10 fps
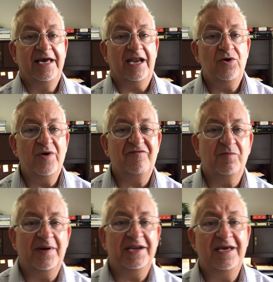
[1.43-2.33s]
Hello,
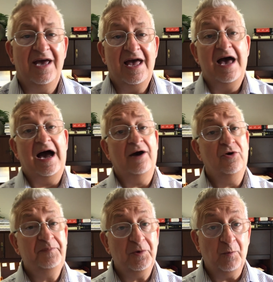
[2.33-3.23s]
everybody. I
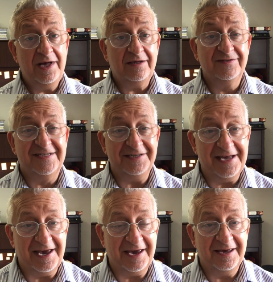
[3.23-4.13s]
hope you're well
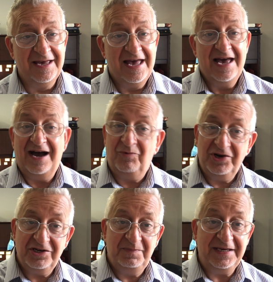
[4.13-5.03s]
today. I
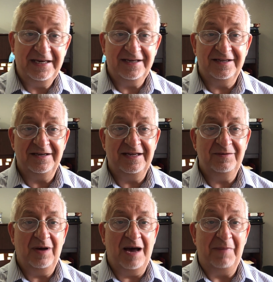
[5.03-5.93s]
wanted to begin
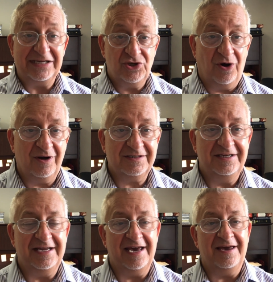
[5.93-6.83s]
my talk
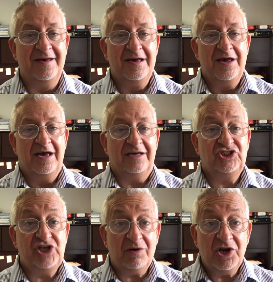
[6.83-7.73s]
today
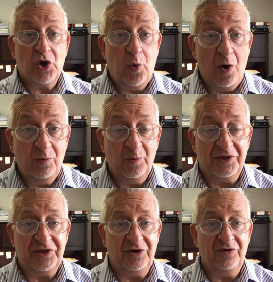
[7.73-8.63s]
sharing a quote
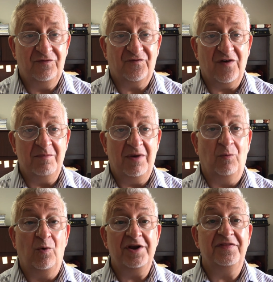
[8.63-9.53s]
with you
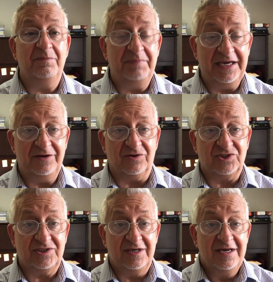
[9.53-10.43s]
from one of the
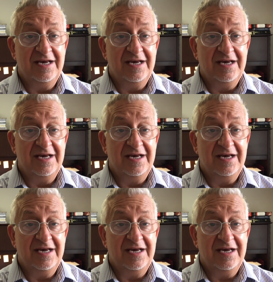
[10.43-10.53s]
Beatles.